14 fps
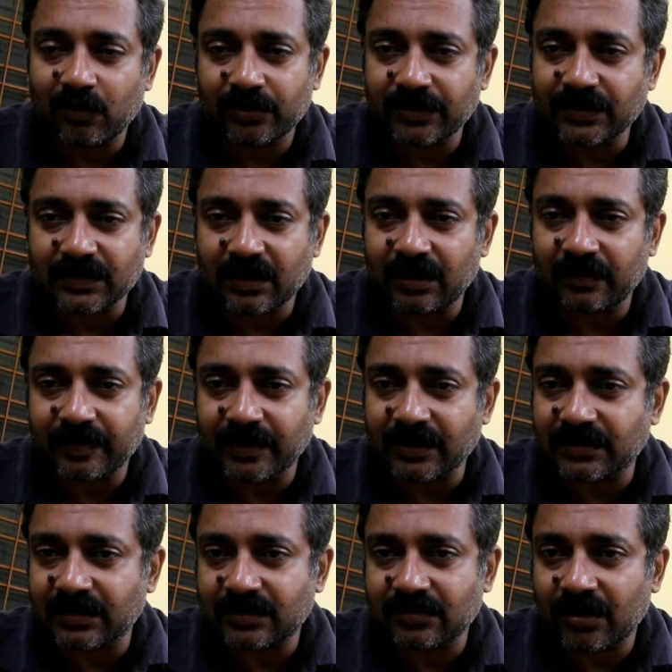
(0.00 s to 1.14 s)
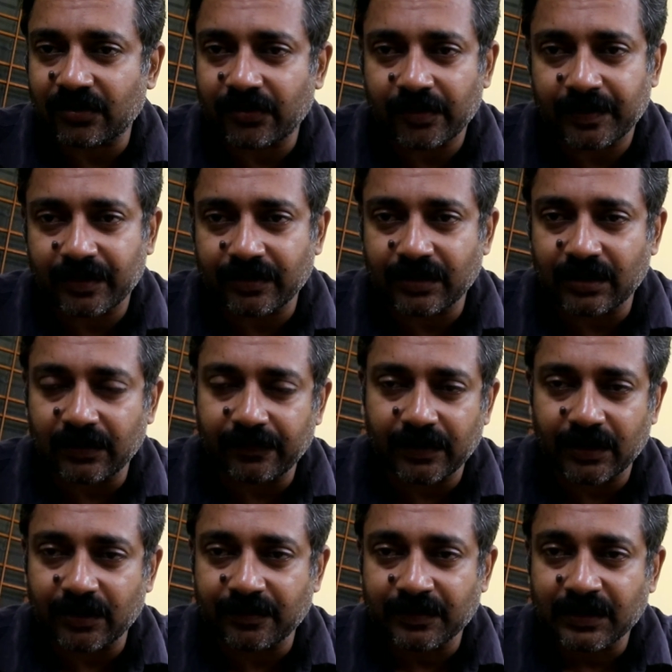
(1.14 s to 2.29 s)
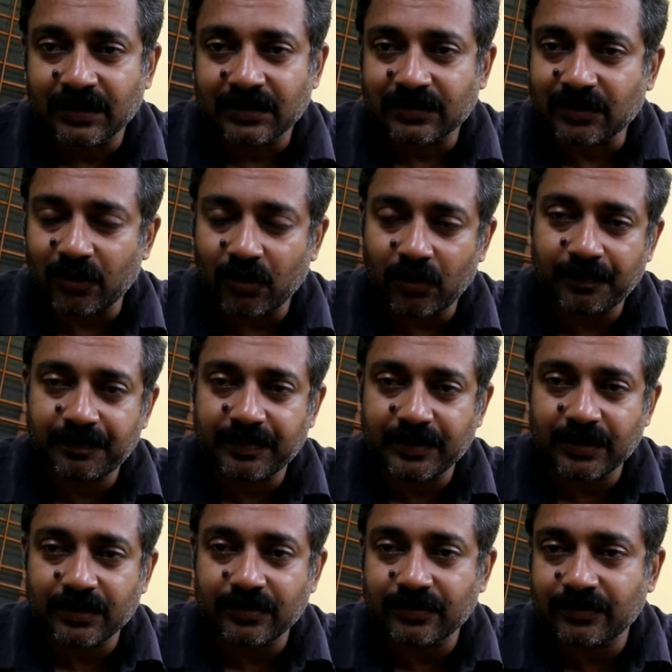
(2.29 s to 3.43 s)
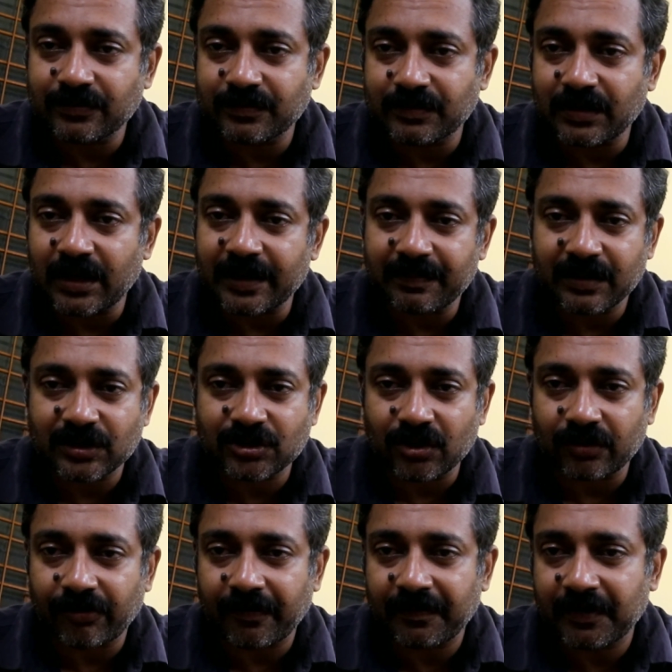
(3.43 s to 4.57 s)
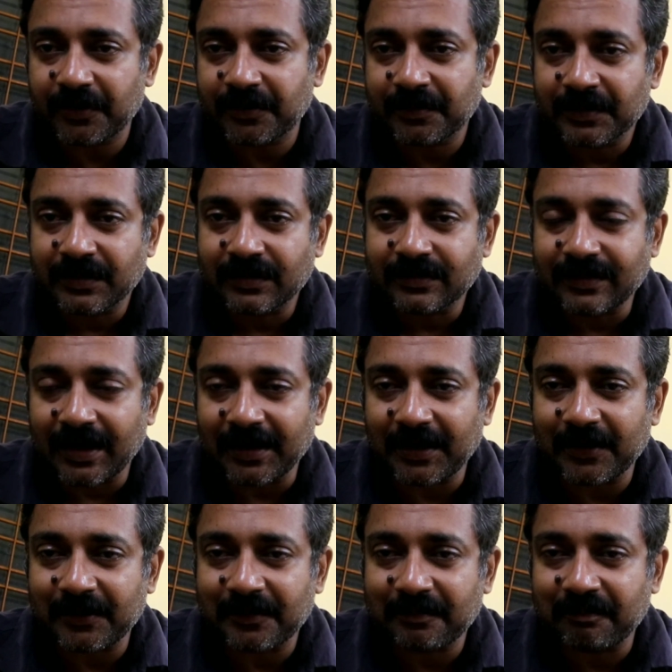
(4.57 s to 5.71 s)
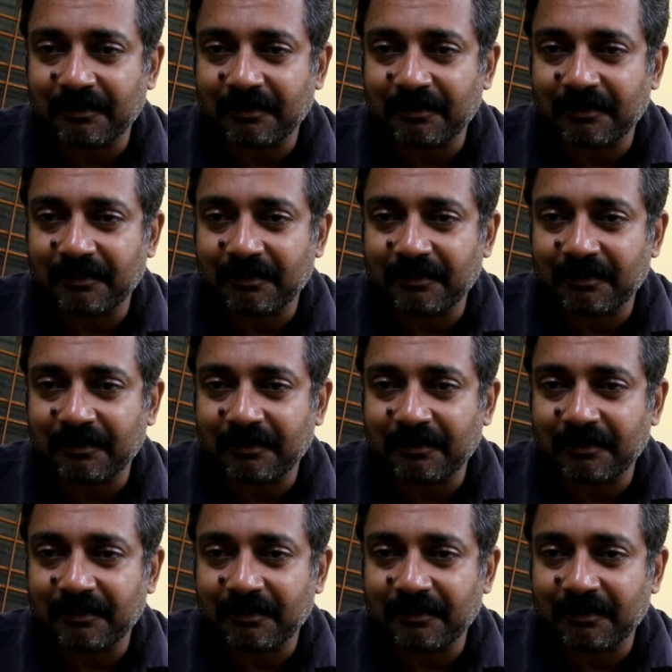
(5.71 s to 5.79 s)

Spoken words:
avoid this car because it's not going to be good enough for you. So hope you like my short review. Thank you.